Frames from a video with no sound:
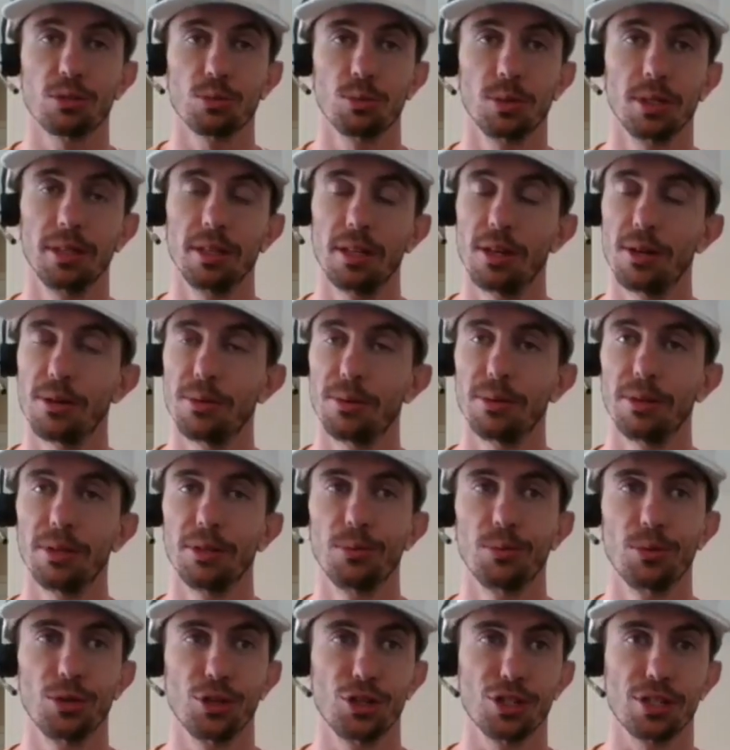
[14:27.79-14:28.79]
We literally
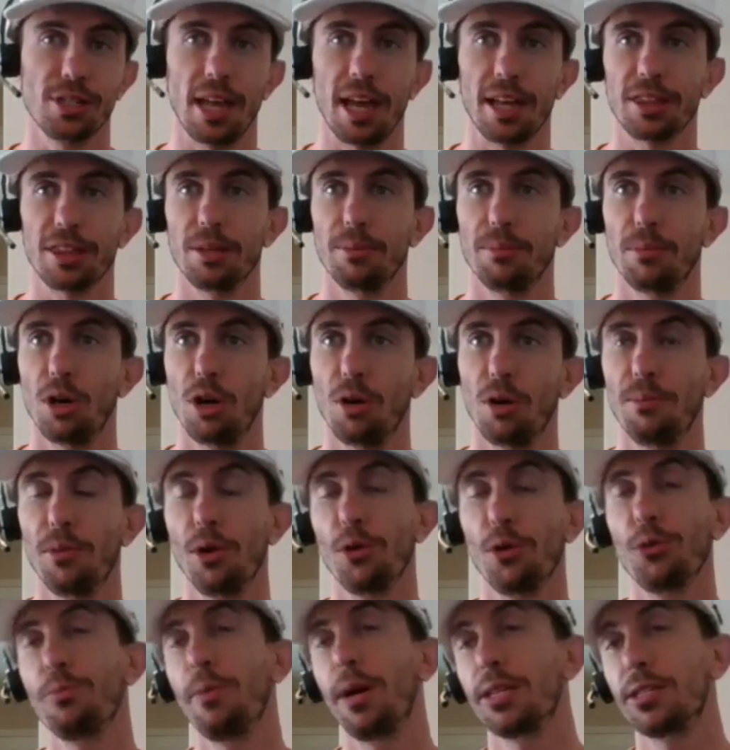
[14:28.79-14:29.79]
were just at the ball.
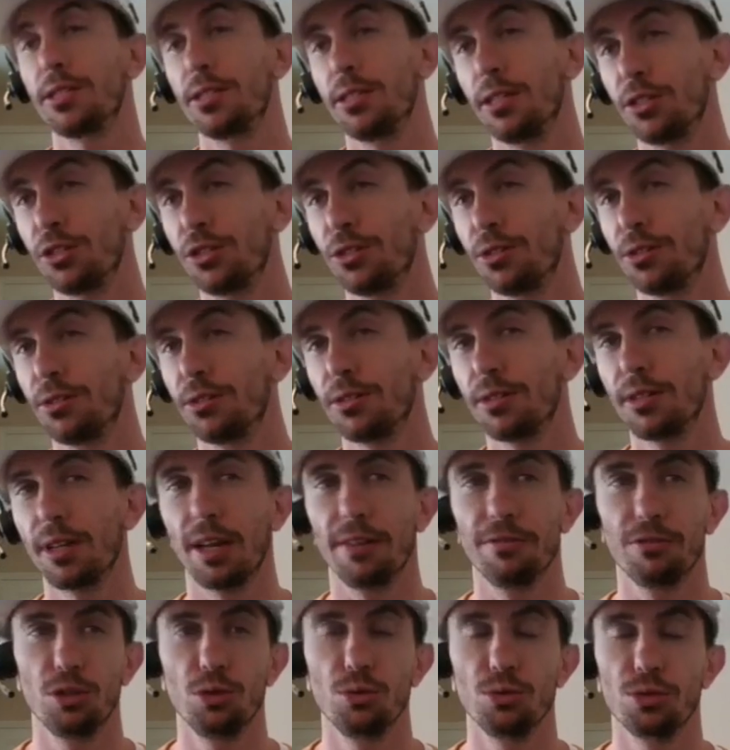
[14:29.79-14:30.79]
Both my sisters, I
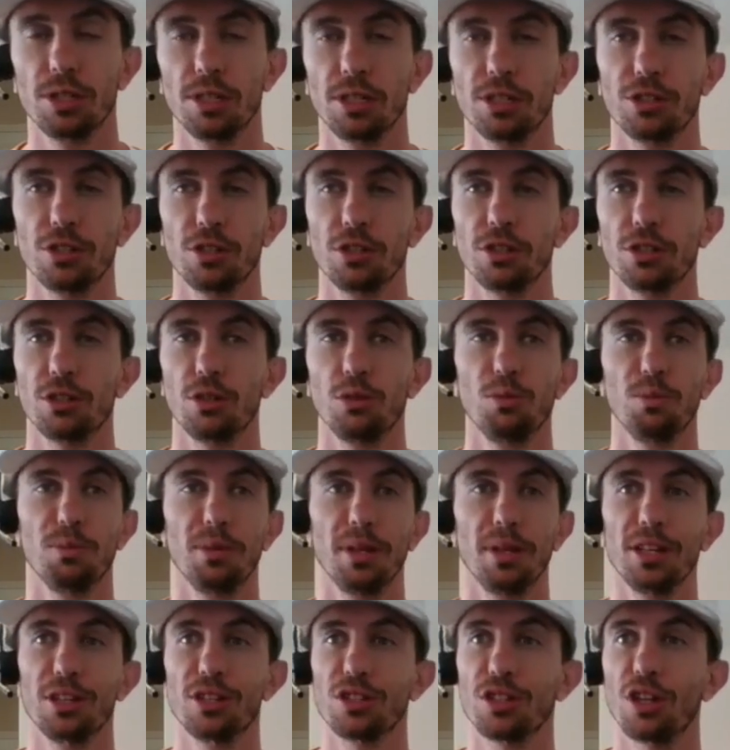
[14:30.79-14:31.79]
have two sisters who
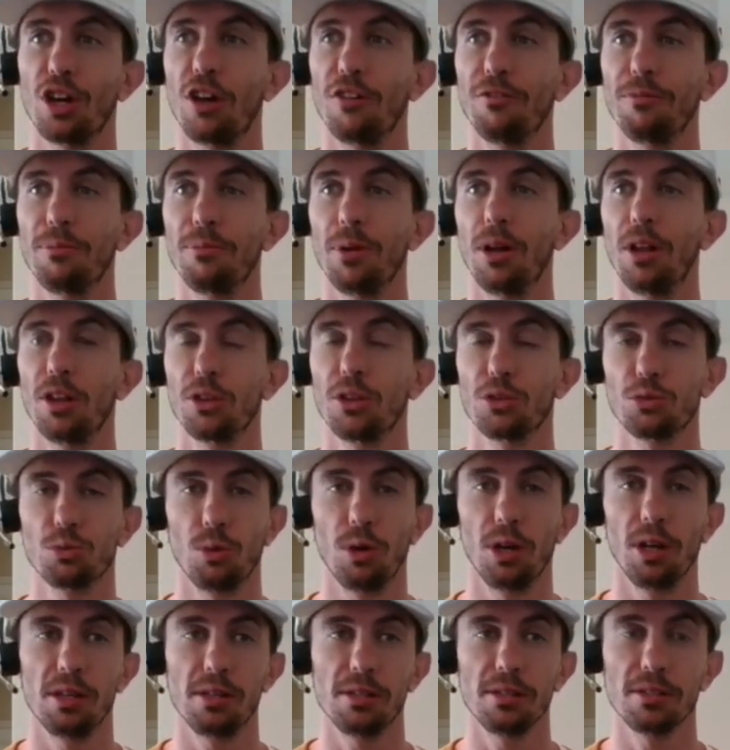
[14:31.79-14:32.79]
played softball as
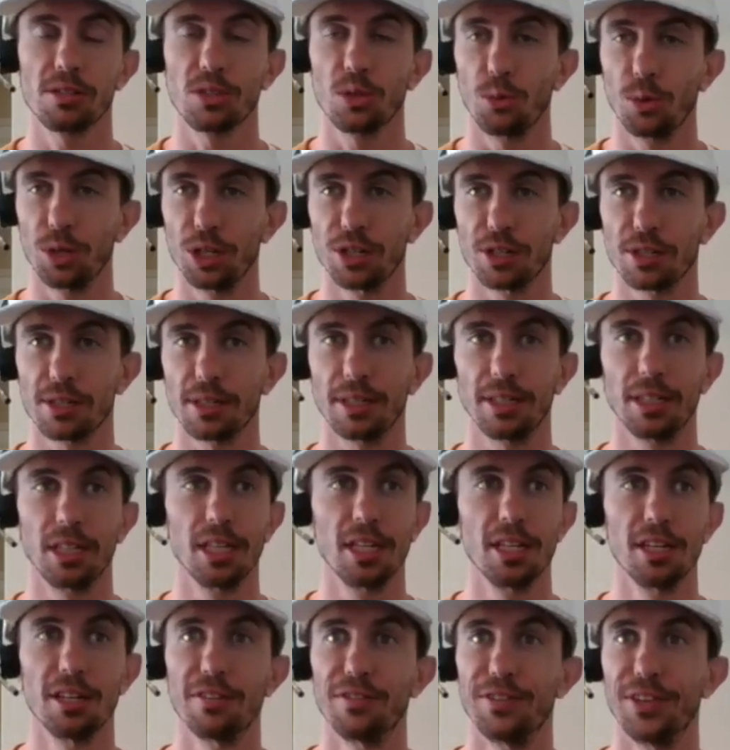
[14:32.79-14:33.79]
well. So we just
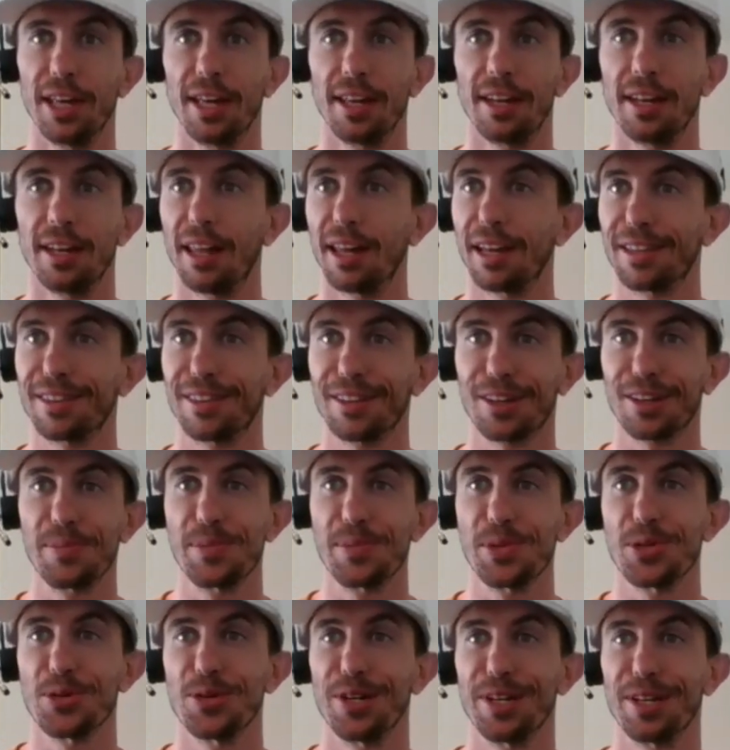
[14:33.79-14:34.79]
lived at like the
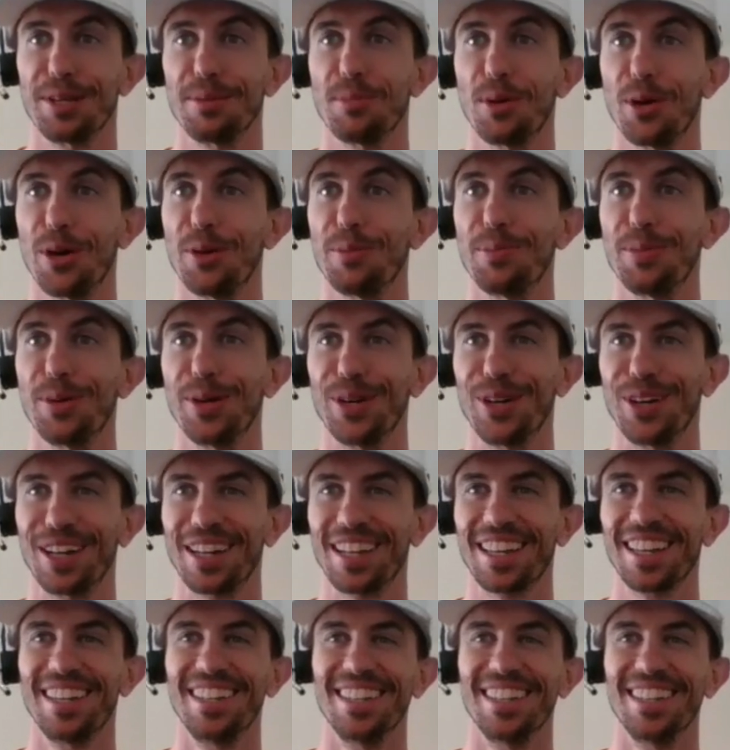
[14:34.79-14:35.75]
community ballpark.